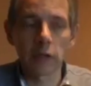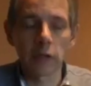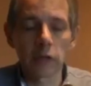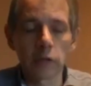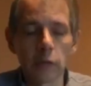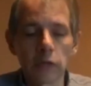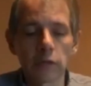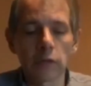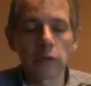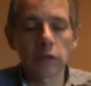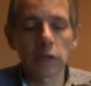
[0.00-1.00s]
in
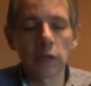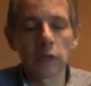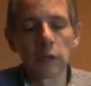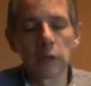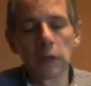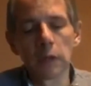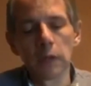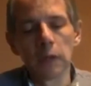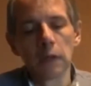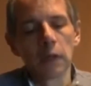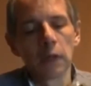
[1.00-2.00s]
2013,
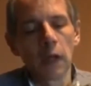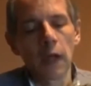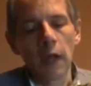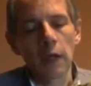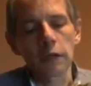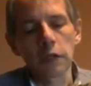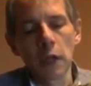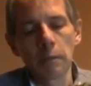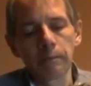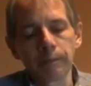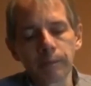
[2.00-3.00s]

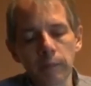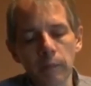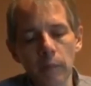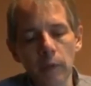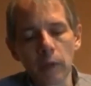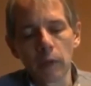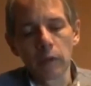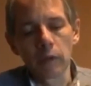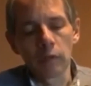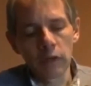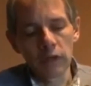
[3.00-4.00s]
and
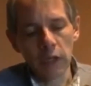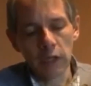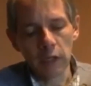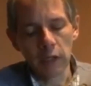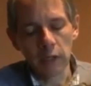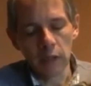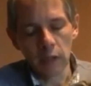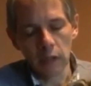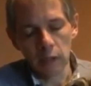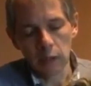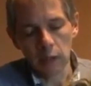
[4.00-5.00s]
very sadly,
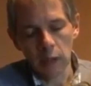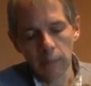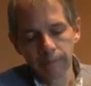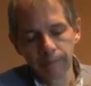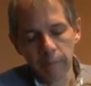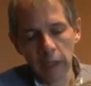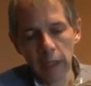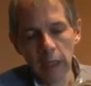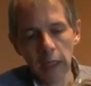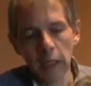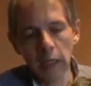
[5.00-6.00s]
and
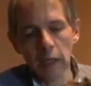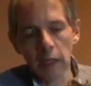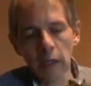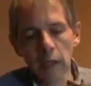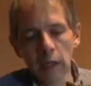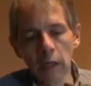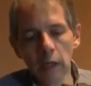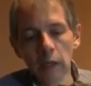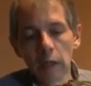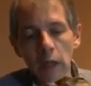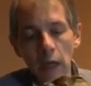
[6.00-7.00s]
he
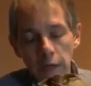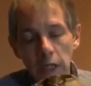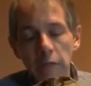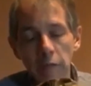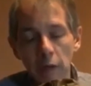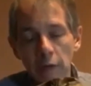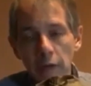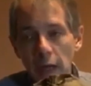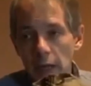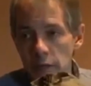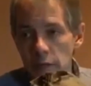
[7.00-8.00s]
identified
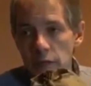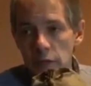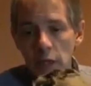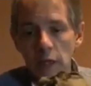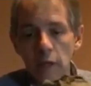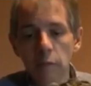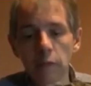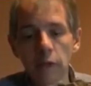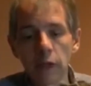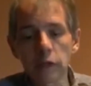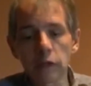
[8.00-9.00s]
that, as you say, the
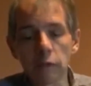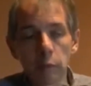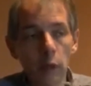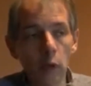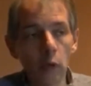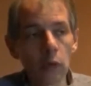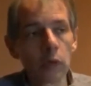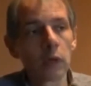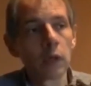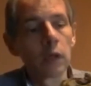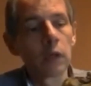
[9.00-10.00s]
thickness of the bone.
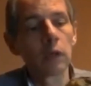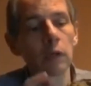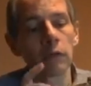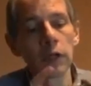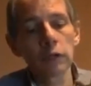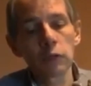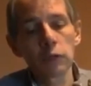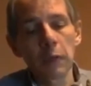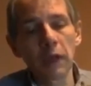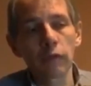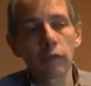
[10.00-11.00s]
This was
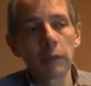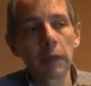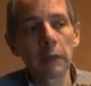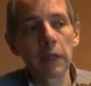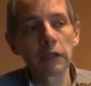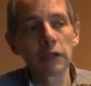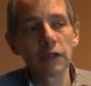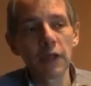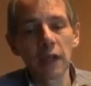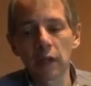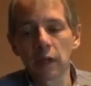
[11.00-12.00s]
about 3 millimeters
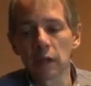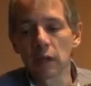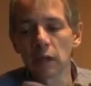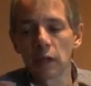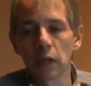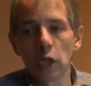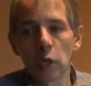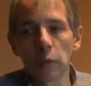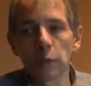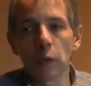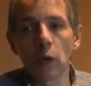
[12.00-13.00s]
thick.
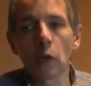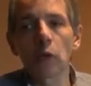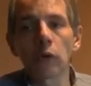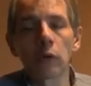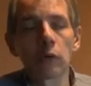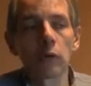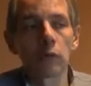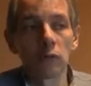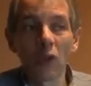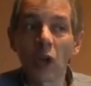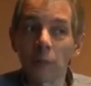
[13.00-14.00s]
Human bone,
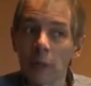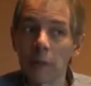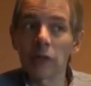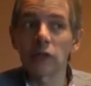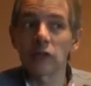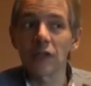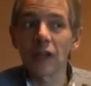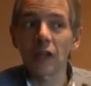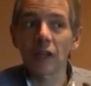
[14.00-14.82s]
9 millimeters thick.